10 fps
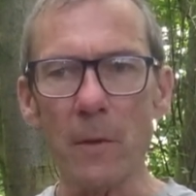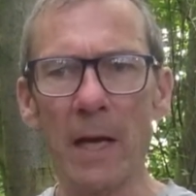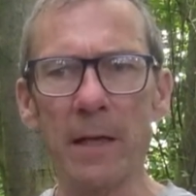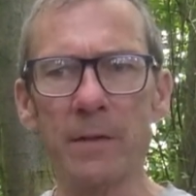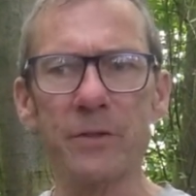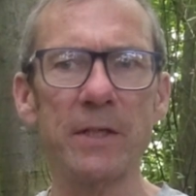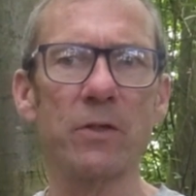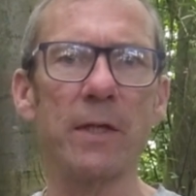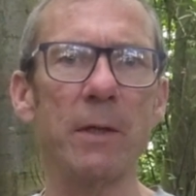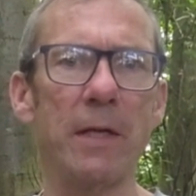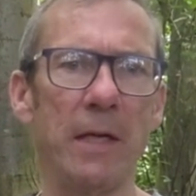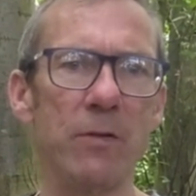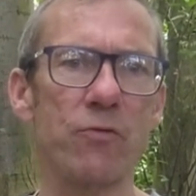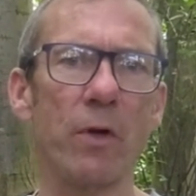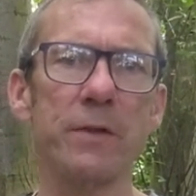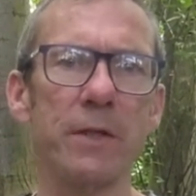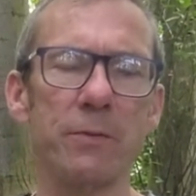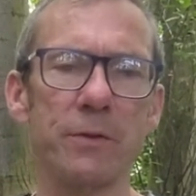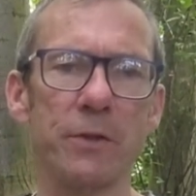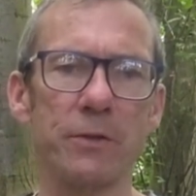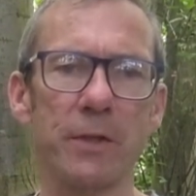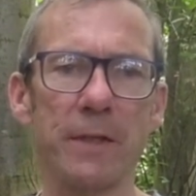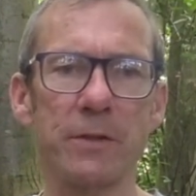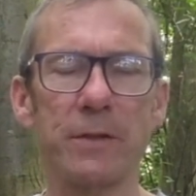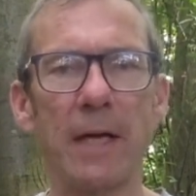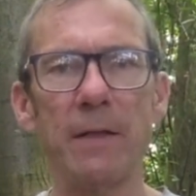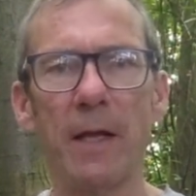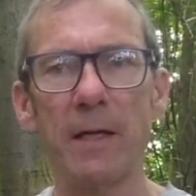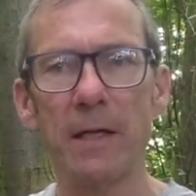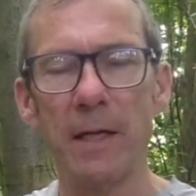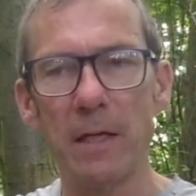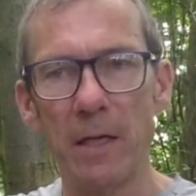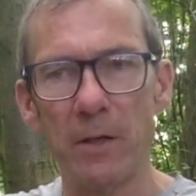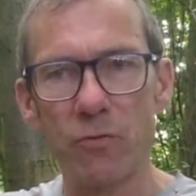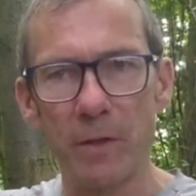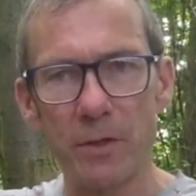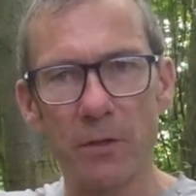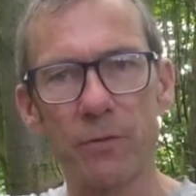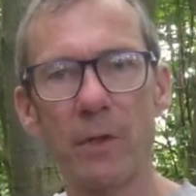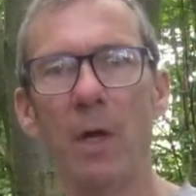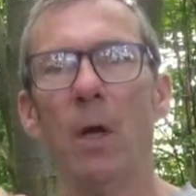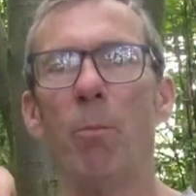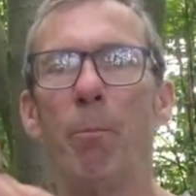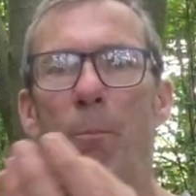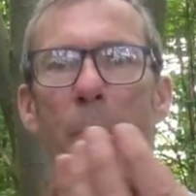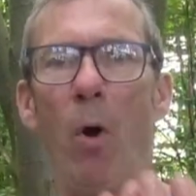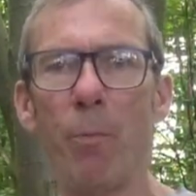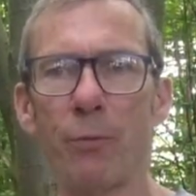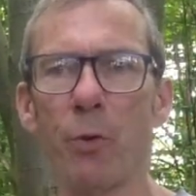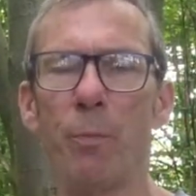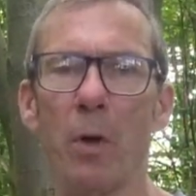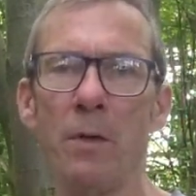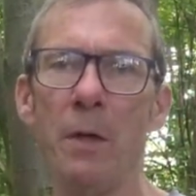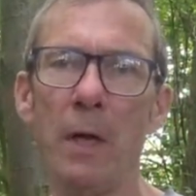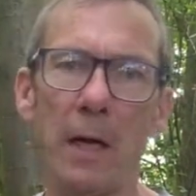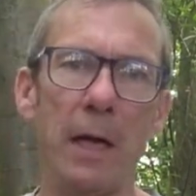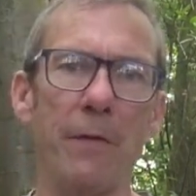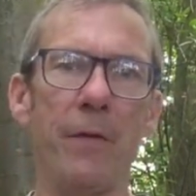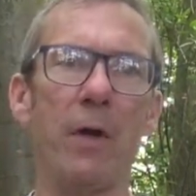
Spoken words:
And essentially it dries out to such an extent that it literally just pops open, and